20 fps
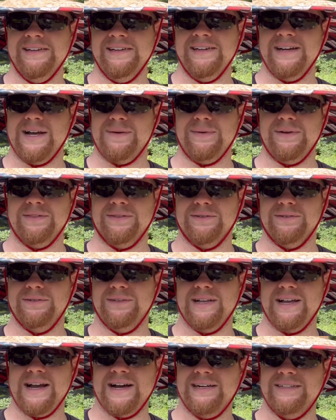I mean, they're
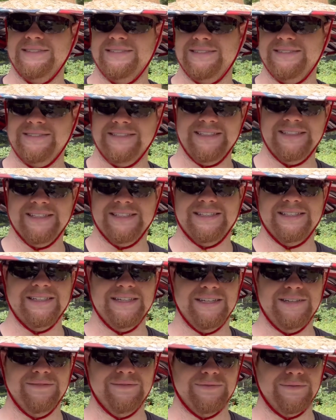only out in the
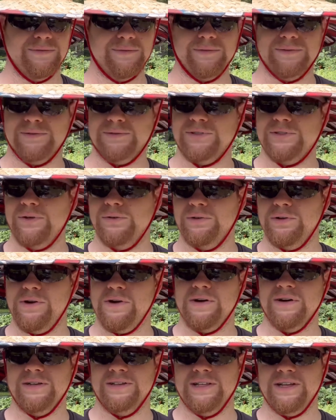sun for so
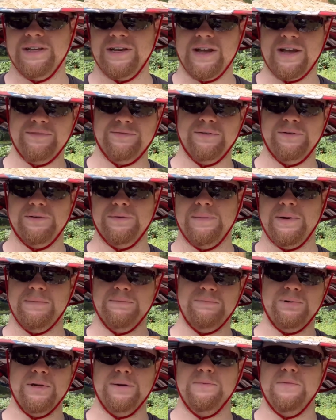long, and then I fold them up
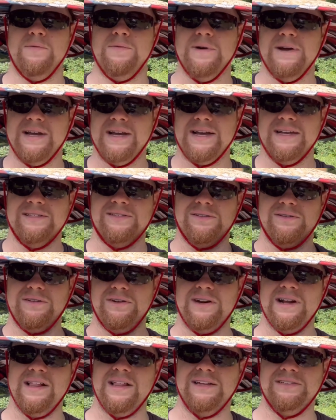and put them away. So
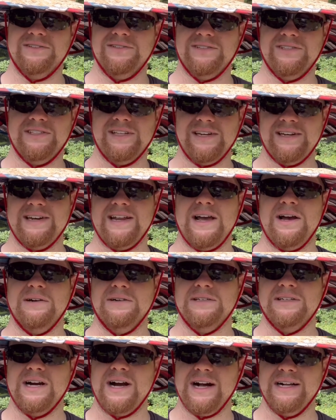they're not like they're sitting
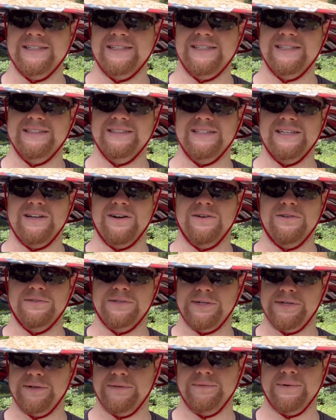out constantly all
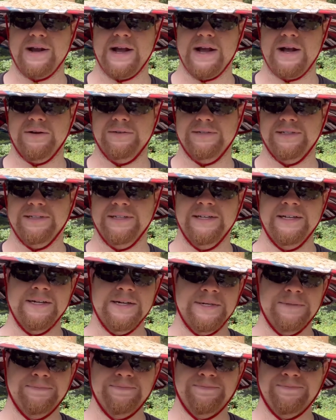year round.
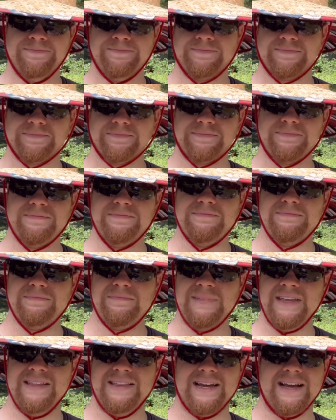
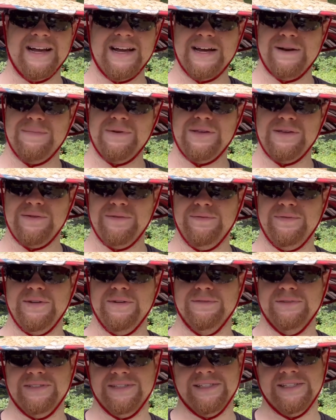They got to be
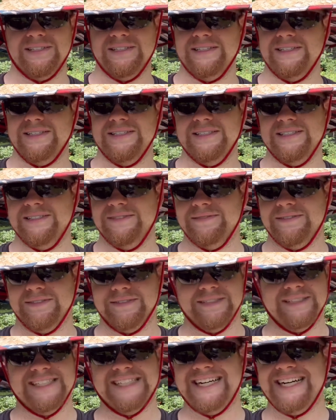UV resistant, because if
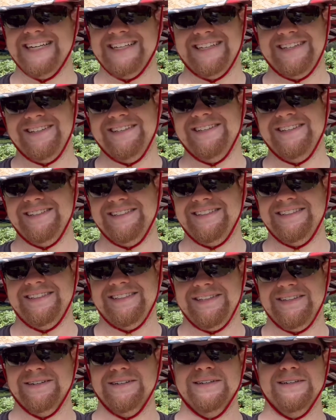they're not,
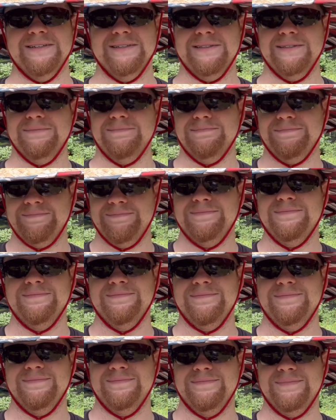
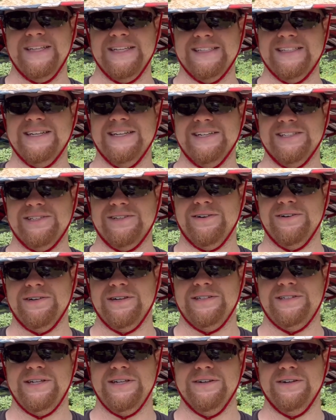it's gonna start
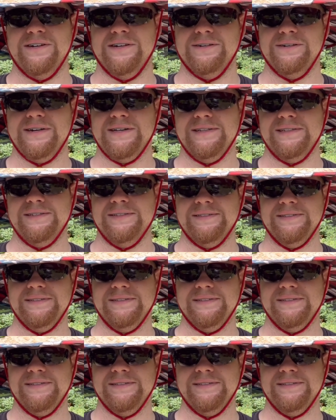deteriorating.